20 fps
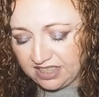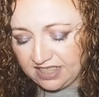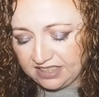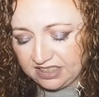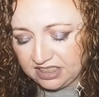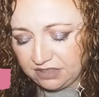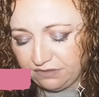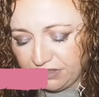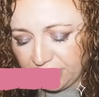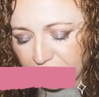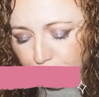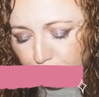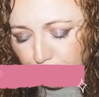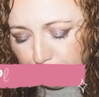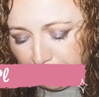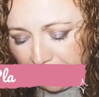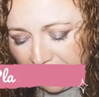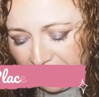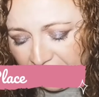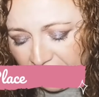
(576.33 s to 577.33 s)
individual
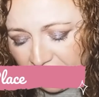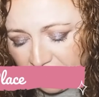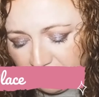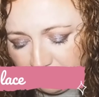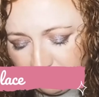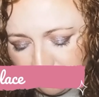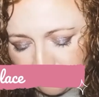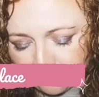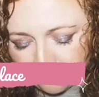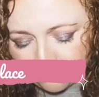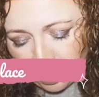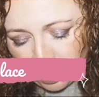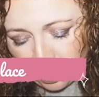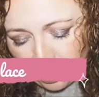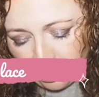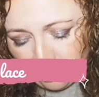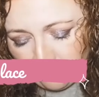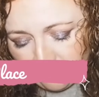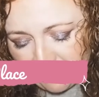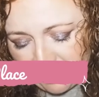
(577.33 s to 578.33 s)
palette.
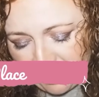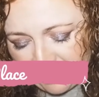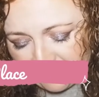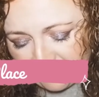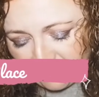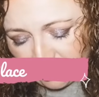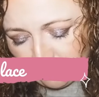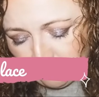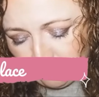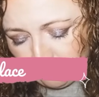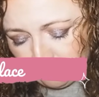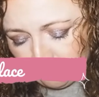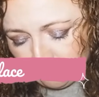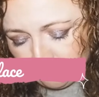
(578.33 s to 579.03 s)
Okay, so